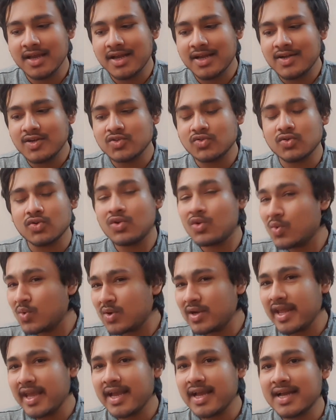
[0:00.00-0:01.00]
So do
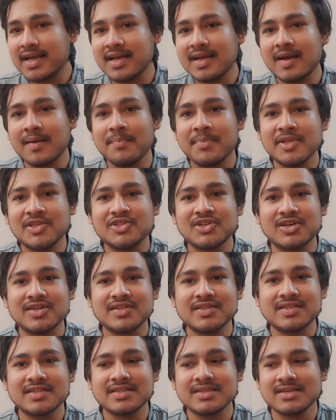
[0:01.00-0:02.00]
take
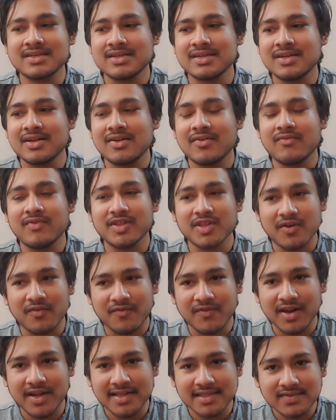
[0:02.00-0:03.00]
pictures with your
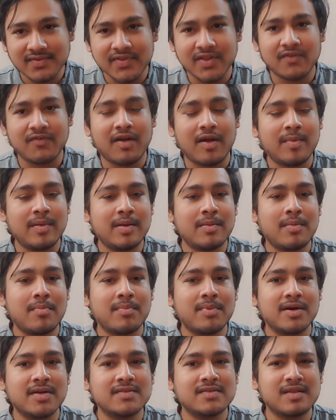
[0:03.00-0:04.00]
friends, with your family
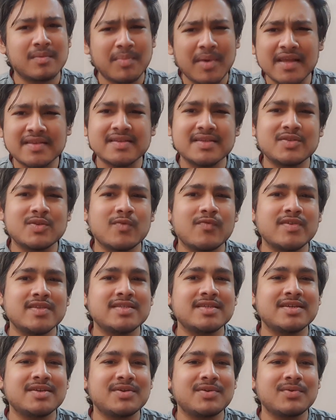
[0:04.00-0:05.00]
members, the places you
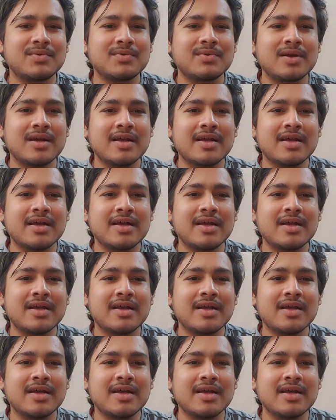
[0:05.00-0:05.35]
visit to.